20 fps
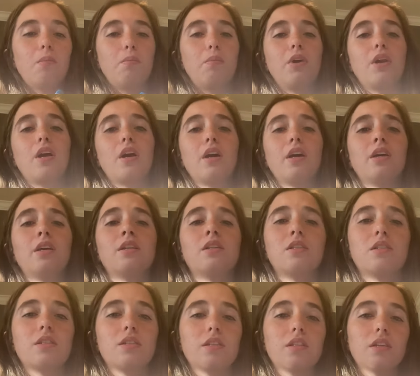
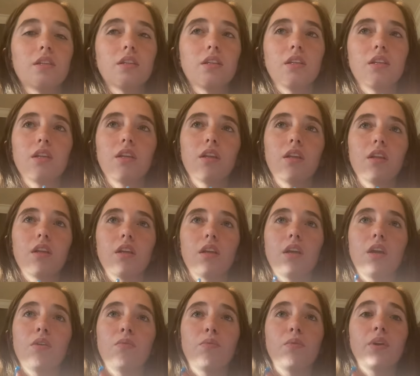because
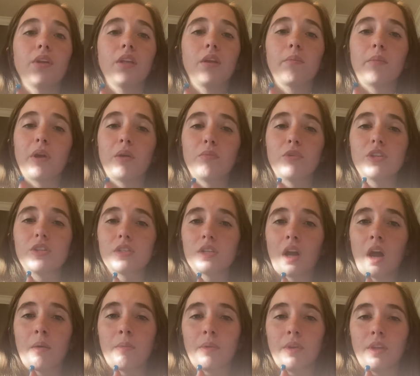it really made me
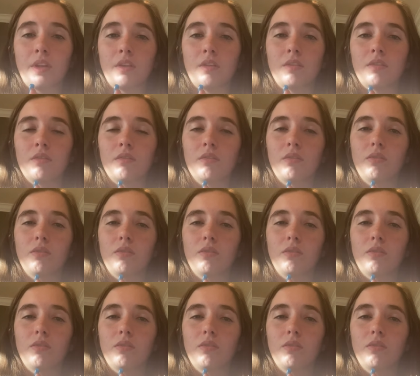stop and,